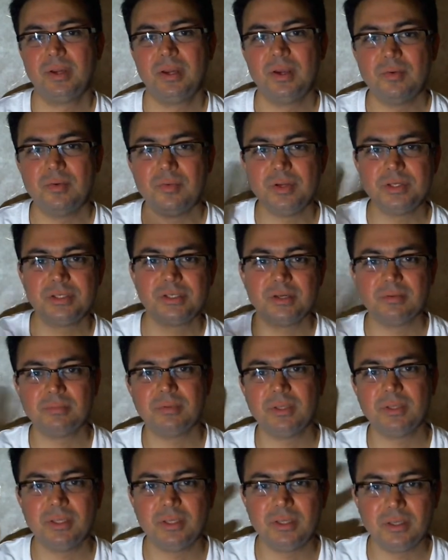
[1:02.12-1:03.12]

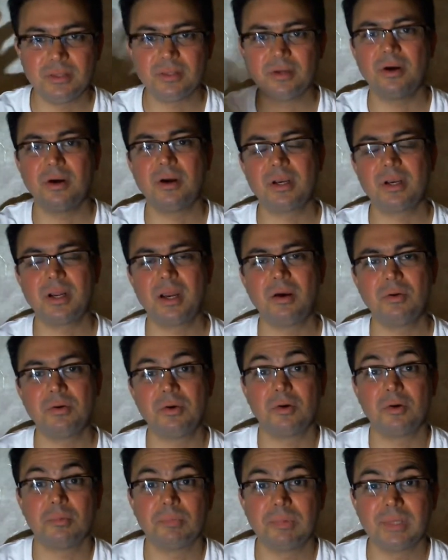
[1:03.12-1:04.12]
reasonably thought out
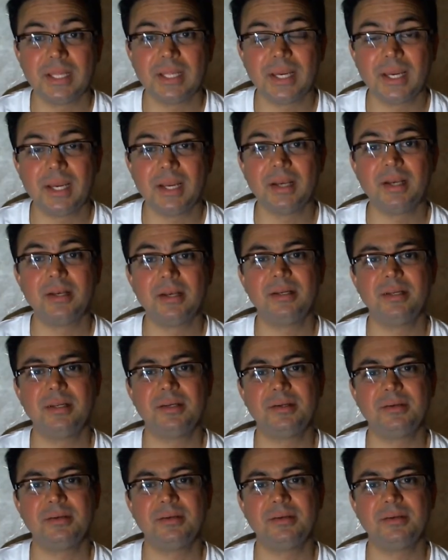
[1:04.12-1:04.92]
or planned.